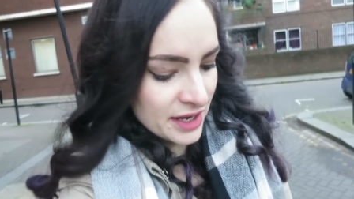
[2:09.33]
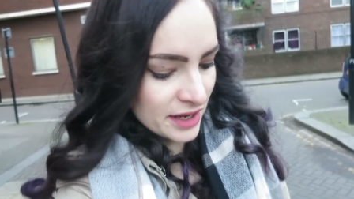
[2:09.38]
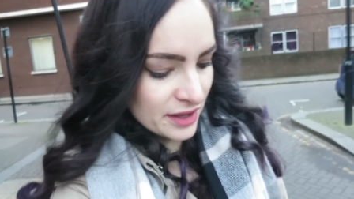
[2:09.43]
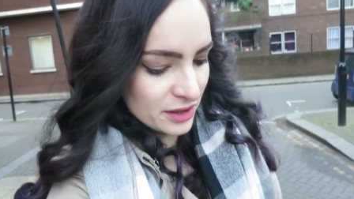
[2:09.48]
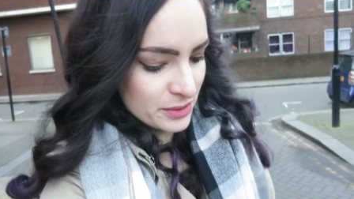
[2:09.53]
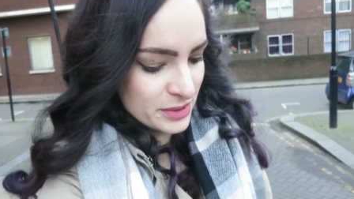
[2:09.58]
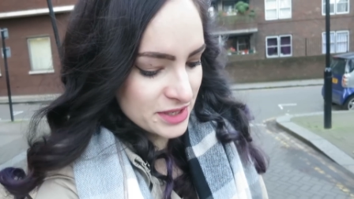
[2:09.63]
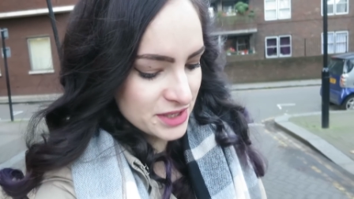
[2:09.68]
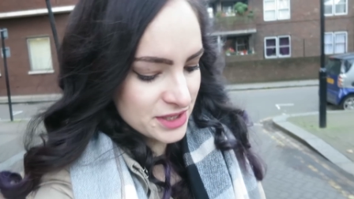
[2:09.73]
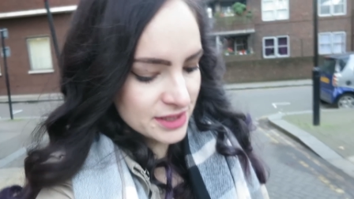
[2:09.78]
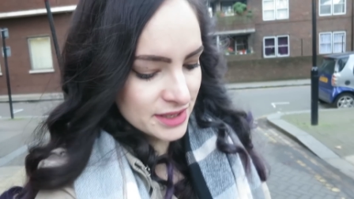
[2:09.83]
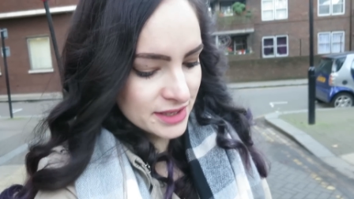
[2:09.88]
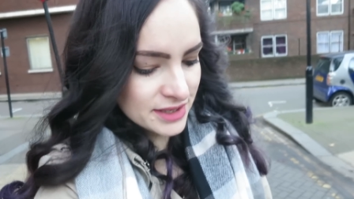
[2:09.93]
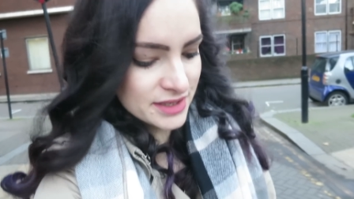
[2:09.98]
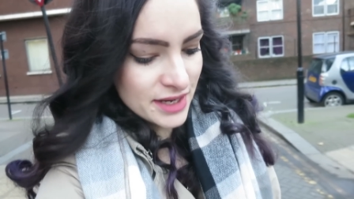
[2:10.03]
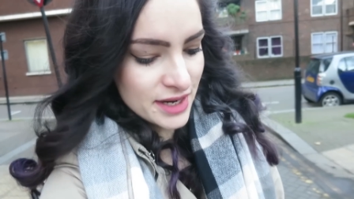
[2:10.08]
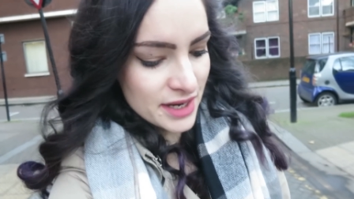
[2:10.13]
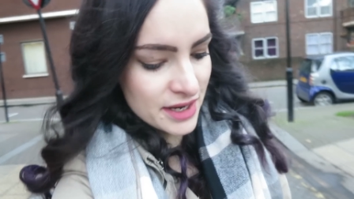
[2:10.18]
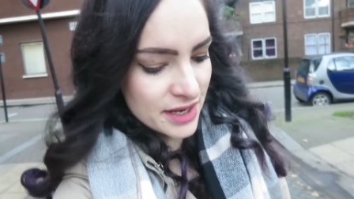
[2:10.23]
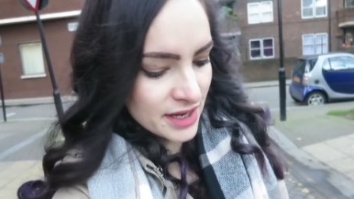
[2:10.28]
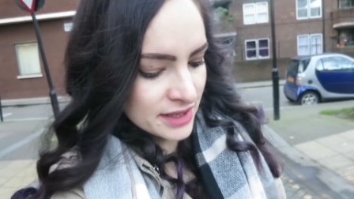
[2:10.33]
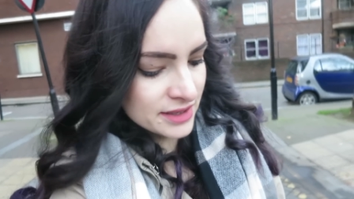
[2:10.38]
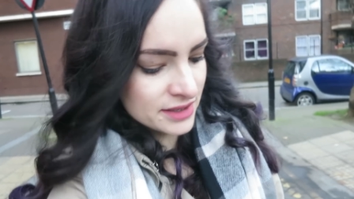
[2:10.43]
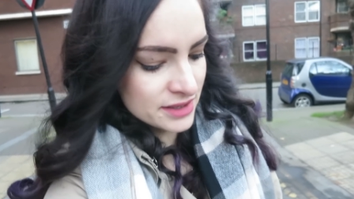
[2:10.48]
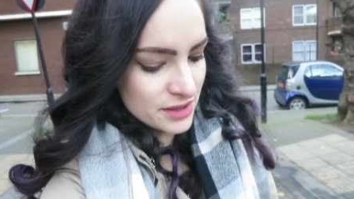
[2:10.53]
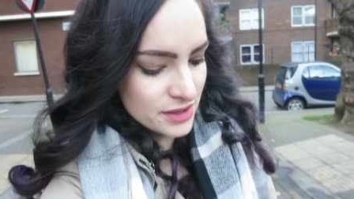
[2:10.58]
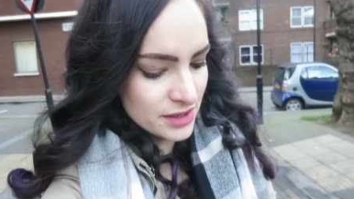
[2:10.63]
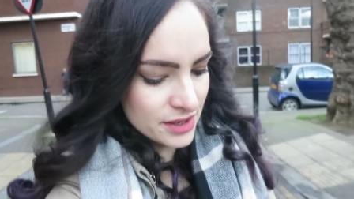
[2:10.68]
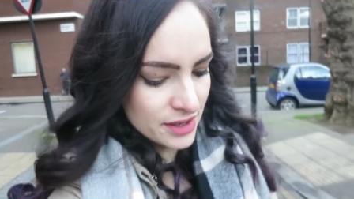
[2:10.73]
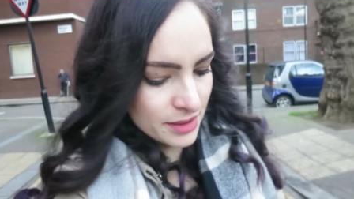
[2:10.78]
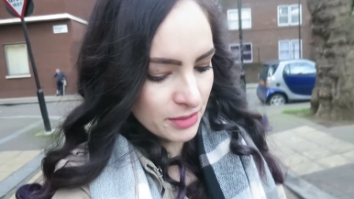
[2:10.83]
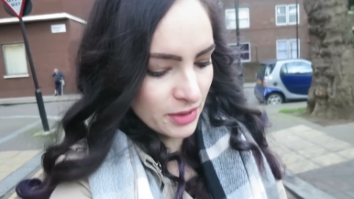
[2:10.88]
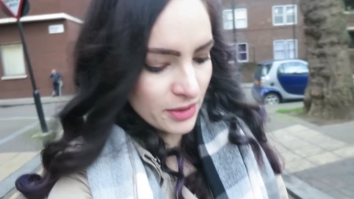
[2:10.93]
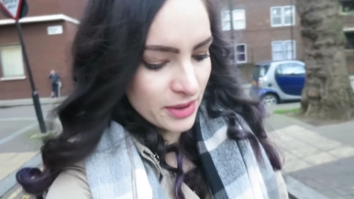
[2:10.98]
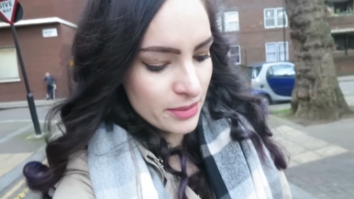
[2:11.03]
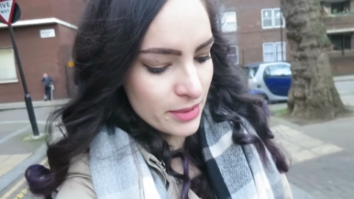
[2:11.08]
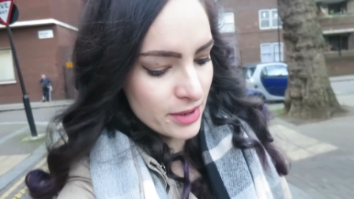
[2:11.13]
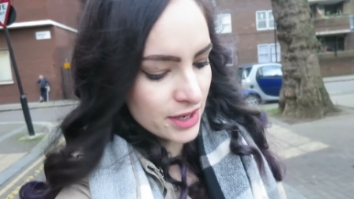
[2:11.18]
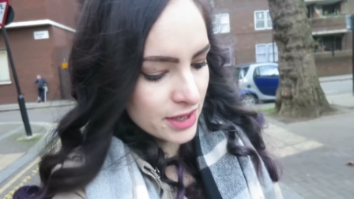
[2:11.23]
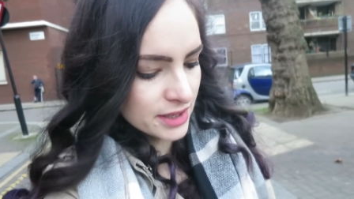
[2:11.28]
Any other questions that I can answer on my way
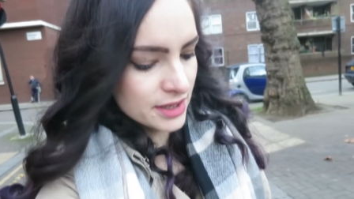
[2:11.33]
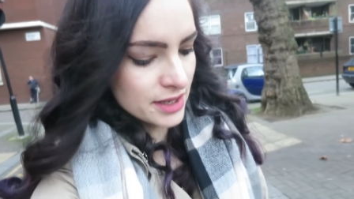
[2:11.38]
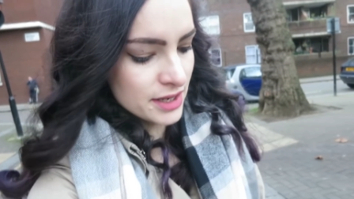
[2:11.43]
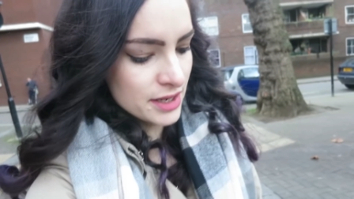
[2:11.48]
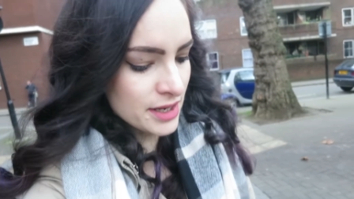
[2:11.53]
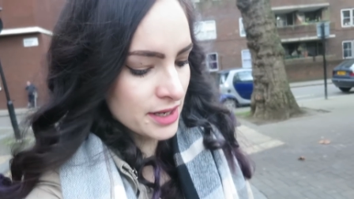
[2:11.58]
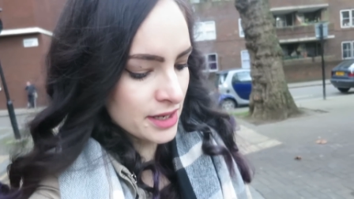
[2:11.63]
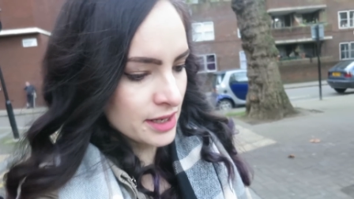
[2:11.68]
to work?